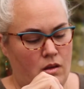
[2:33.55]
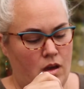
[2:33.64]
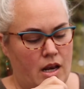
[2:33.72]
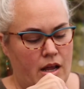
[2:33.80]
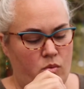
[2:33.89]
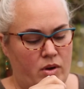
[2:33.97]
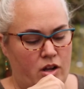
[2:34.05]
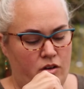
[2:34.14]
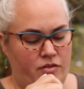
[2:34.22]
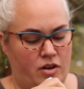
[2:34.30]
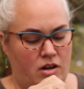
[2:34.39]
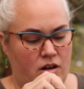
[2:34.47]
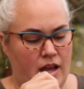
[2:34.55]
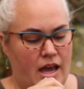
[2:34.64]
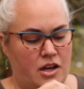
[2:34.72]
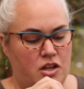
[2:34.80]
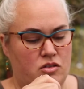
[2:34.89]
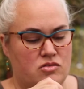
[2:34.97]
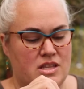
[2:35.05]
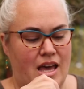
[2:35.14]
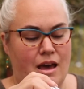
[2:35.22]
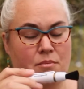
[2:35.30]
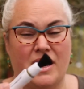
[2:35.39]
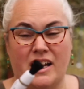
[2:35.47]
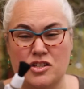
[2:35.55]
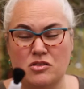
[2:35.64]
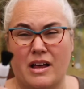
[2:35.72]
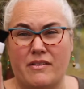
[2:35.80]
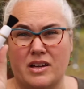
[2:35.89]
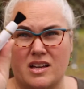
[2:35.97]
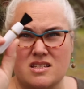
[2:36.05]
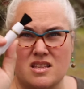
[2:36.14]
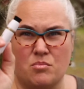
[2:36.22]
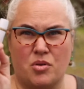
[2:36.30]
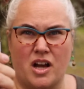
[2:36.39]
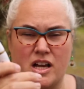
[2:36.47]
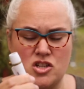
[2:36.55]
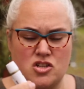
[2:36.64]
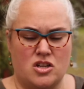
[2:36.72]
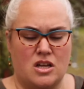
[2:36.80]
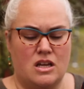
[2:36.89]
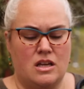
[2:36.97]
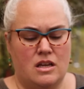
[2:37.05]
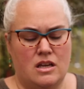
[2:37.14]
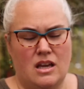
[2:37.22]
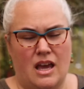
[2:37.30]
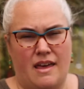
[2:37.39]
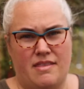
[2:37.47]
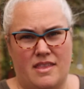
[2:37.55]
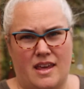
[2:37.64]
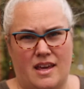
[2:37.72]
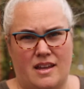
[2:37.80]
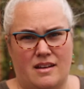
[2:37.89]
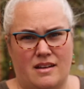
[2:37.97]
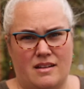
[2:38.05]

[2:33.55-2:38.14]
And I went over how to use that, but I do love it because of the brush and then